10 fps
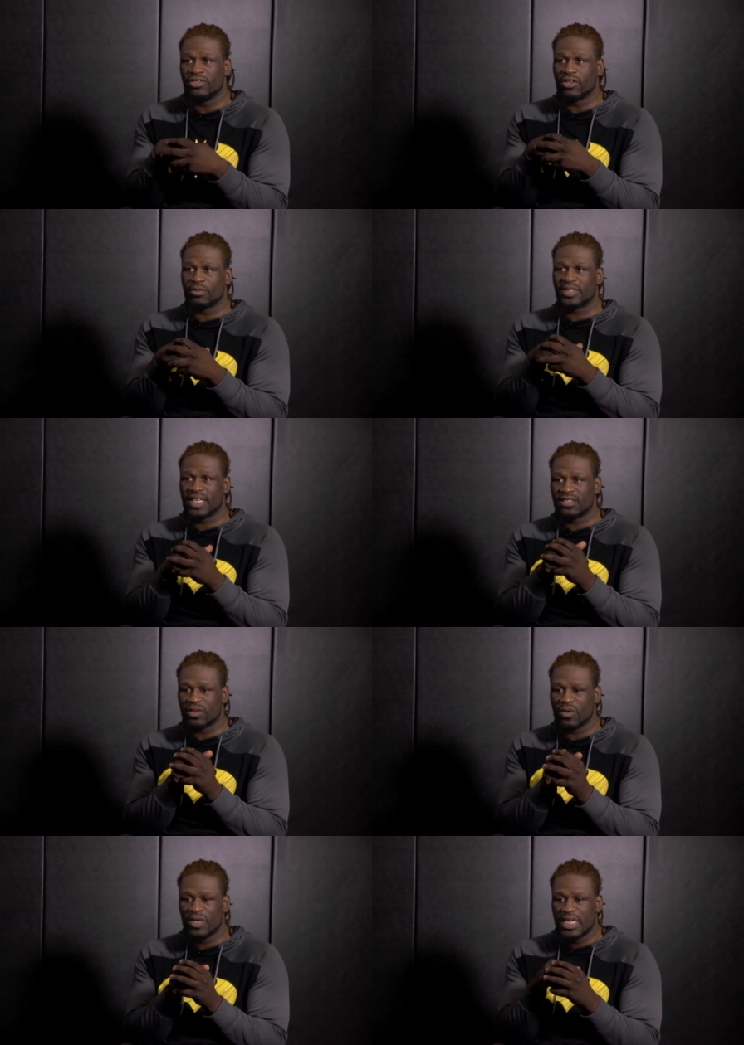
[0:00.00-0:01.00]
You know what I'm saying?
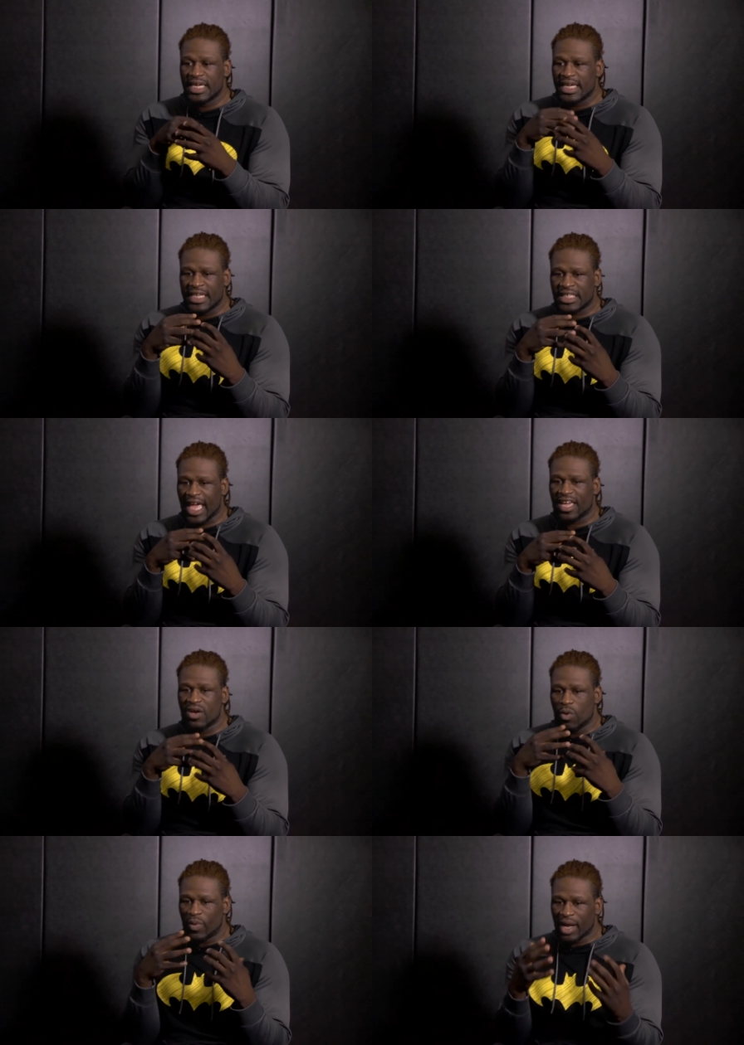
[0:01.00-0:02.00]
So it's like
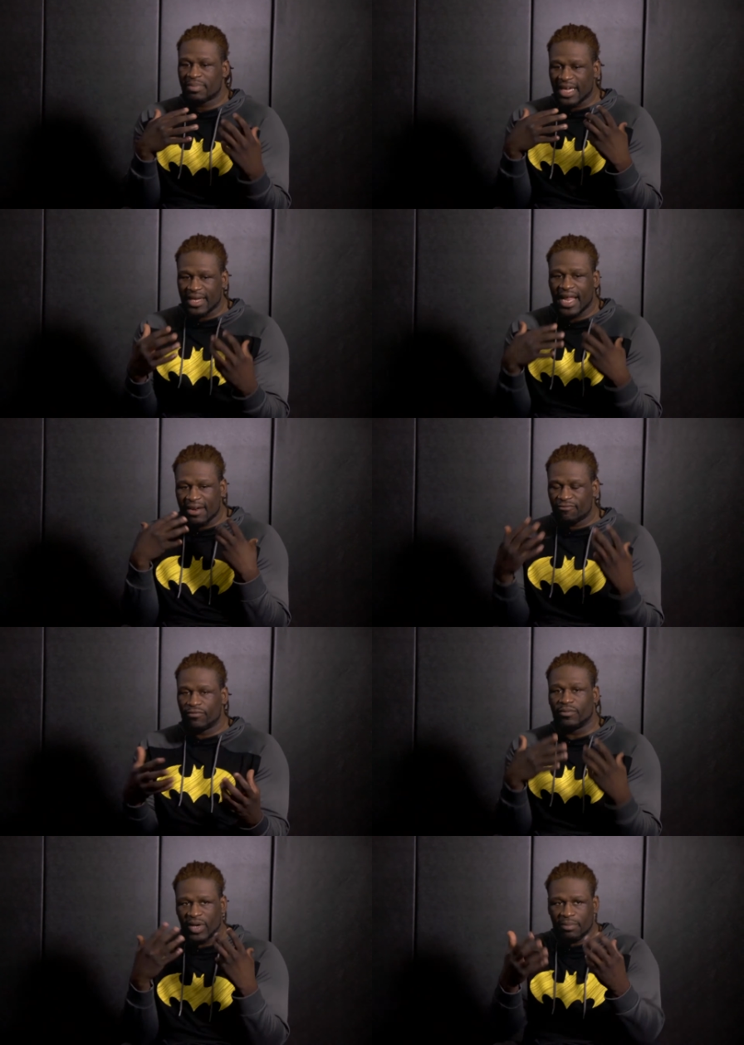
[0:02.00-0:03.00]
when I'm getting that,
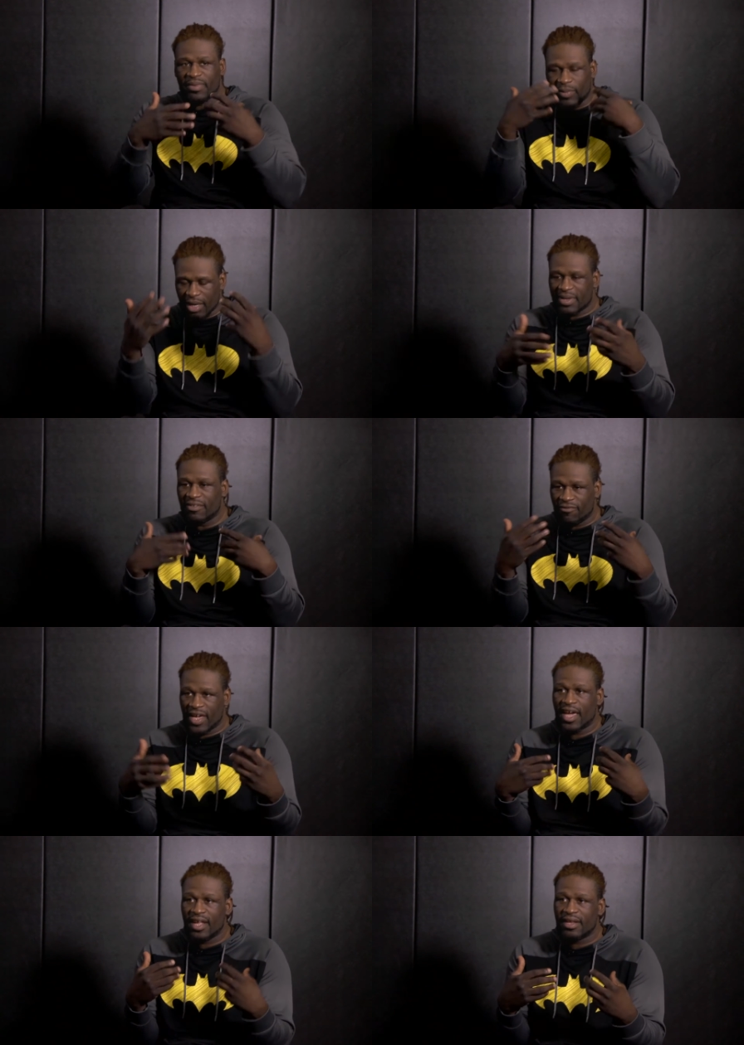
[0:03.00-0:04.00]
when I'm getting
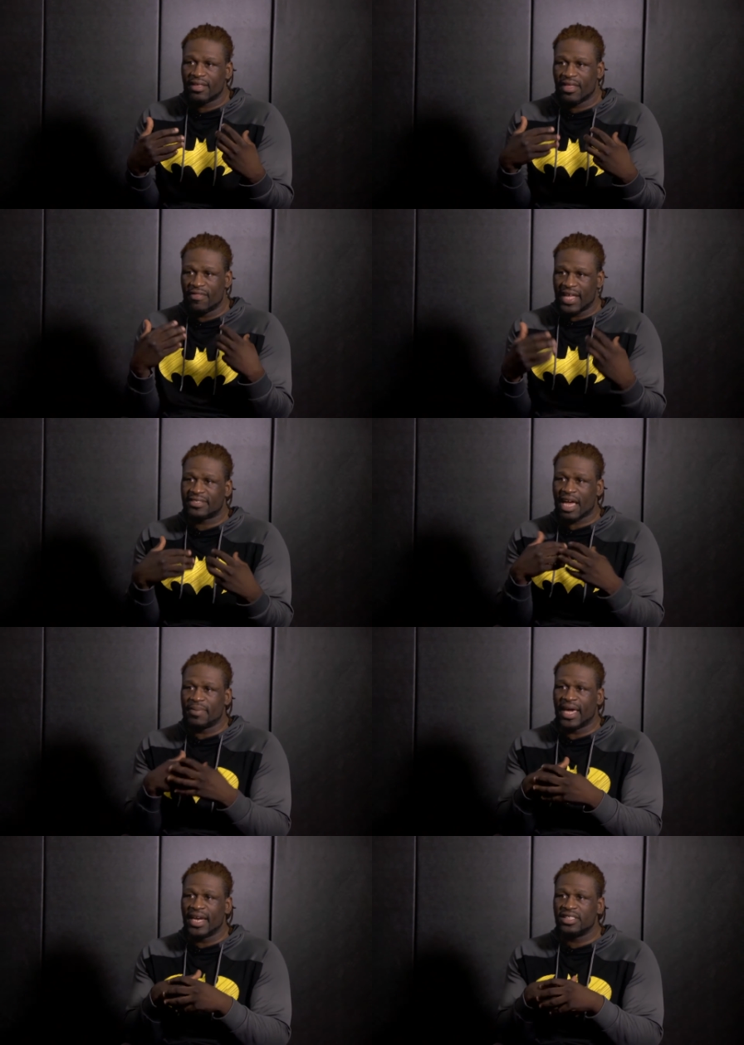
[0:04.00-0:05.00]
fed that type
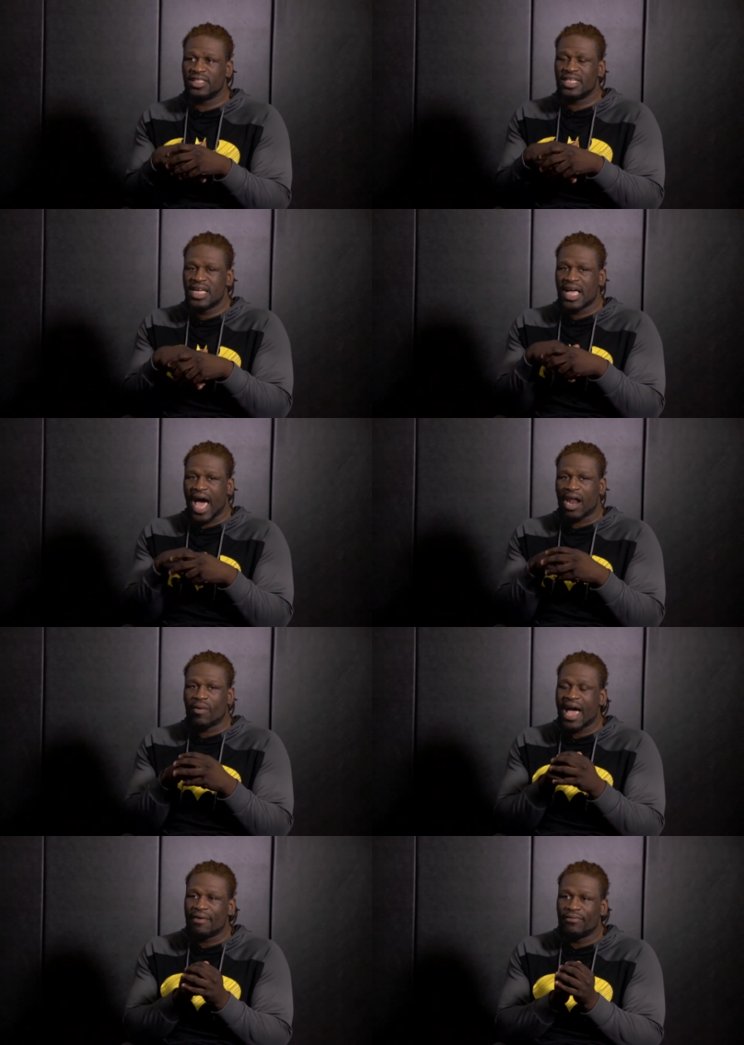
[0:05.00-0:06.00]
of energy, I don't
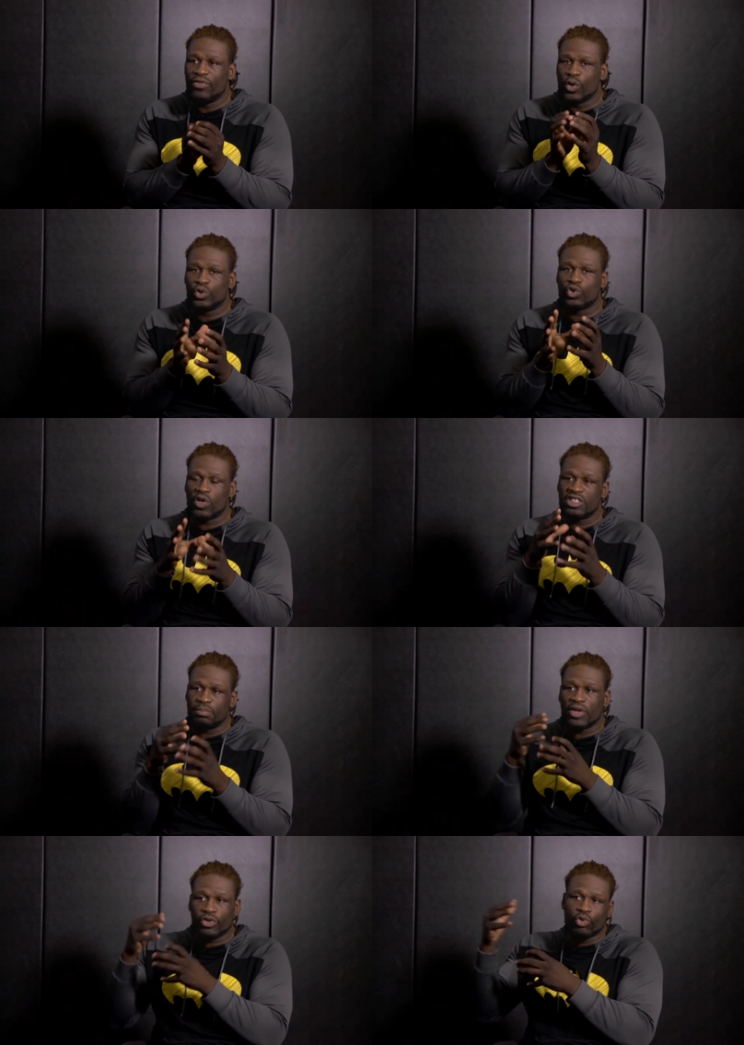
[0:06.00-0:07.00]
have no choice
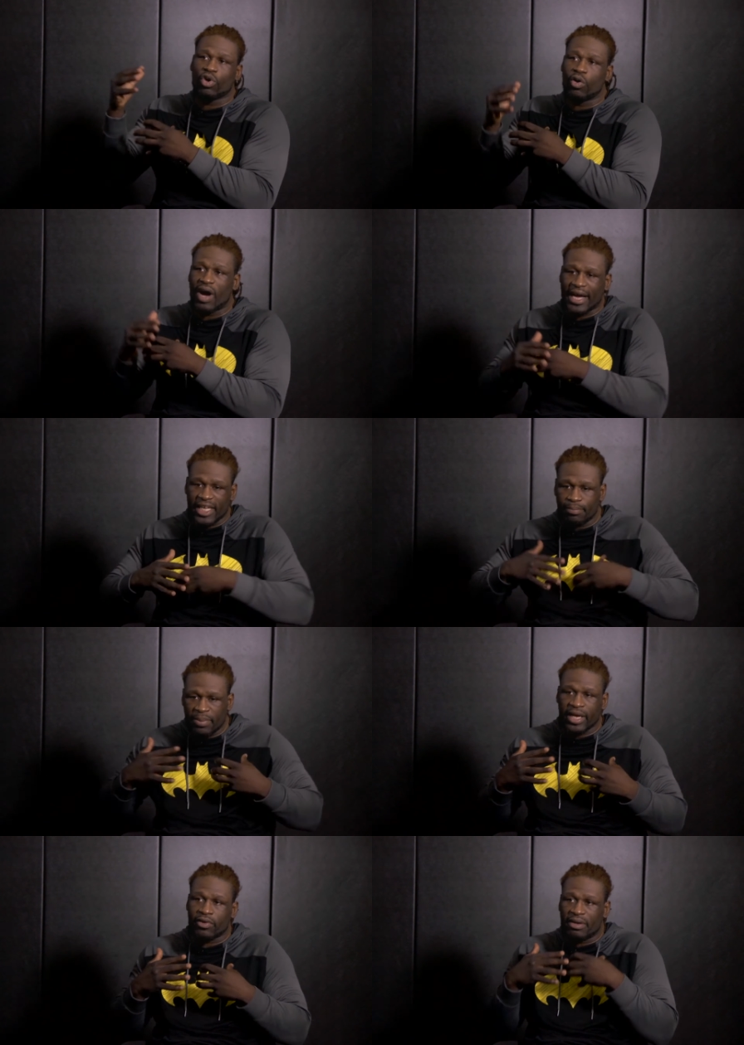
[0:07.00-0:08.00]
but to grow. I get
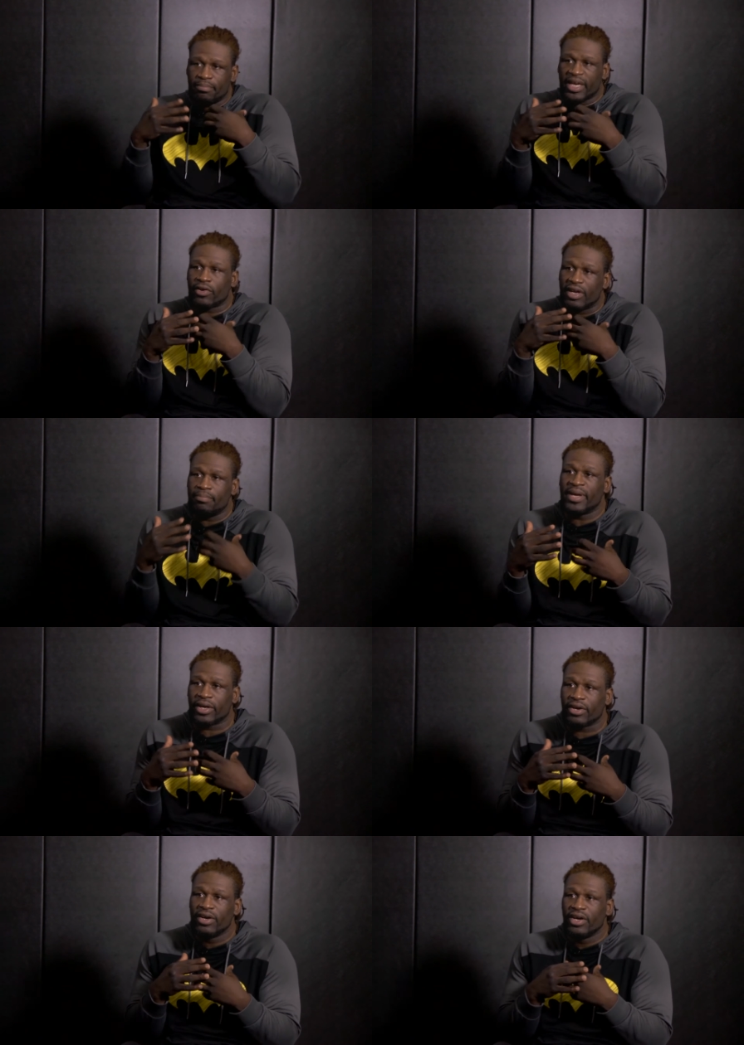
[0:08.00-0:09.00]
bigger and bigger and
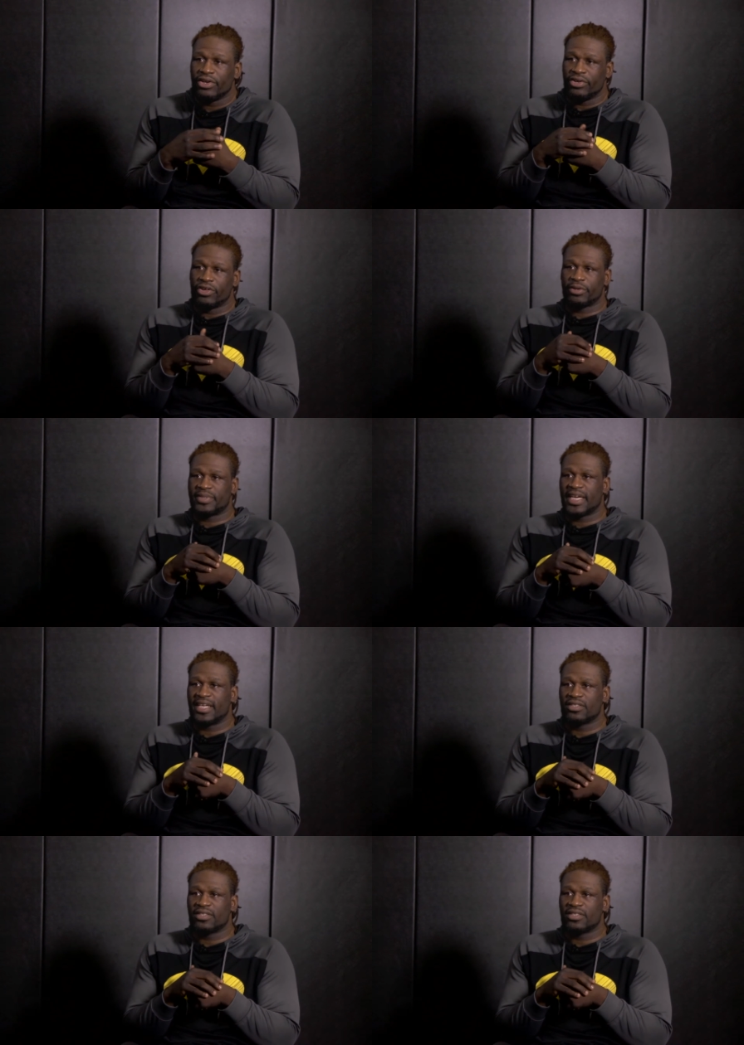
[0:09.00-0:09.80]
bigger. You know what I'm saying?